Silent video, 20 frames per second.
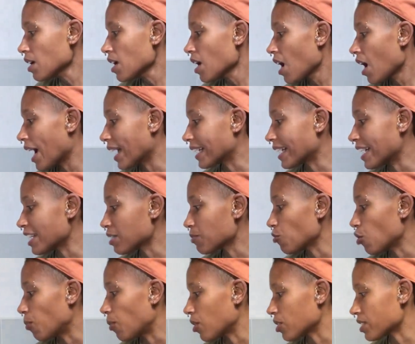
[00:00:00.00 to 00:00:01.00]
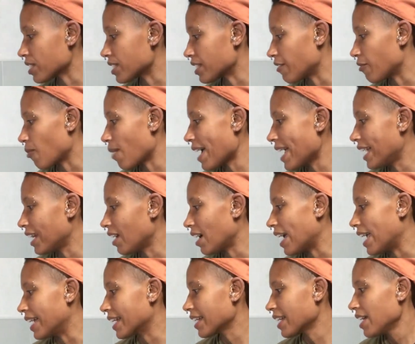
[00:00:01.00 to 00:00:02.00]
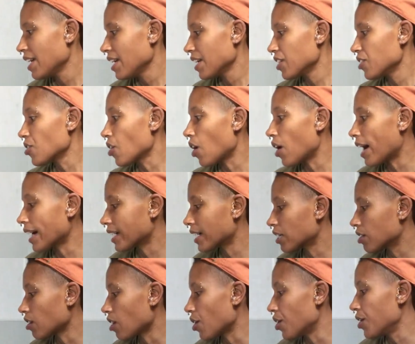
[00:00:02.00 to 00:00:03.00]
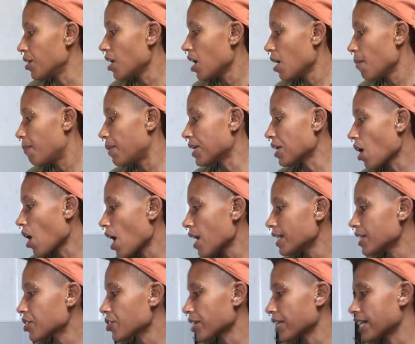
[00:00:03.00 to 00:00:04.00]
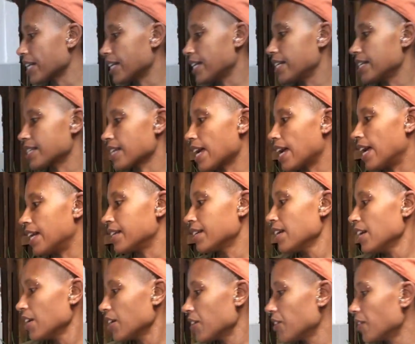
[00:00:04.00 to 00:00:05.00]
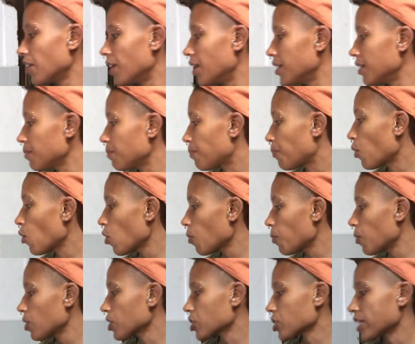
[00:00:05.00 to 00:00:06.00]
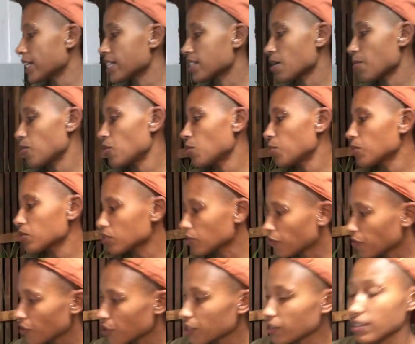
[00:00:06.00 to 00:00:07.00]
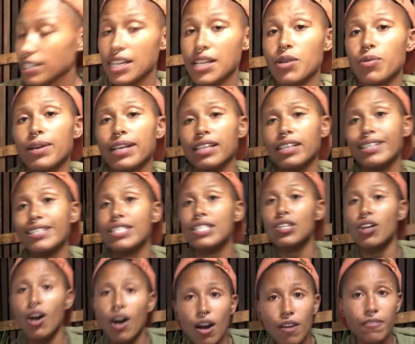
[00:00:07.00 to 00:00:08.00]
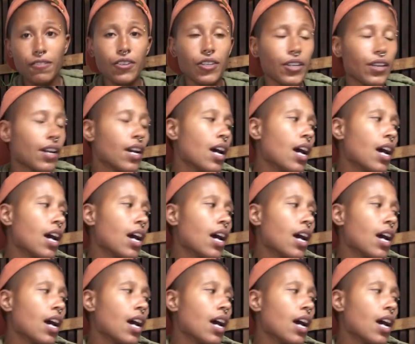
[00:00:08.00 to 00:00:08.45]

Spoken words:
I guess, more positive way. Like, you know, I could grow banana trees and, you know, pawpaw trees, and pawpaw's fruit really quickly, star fruit,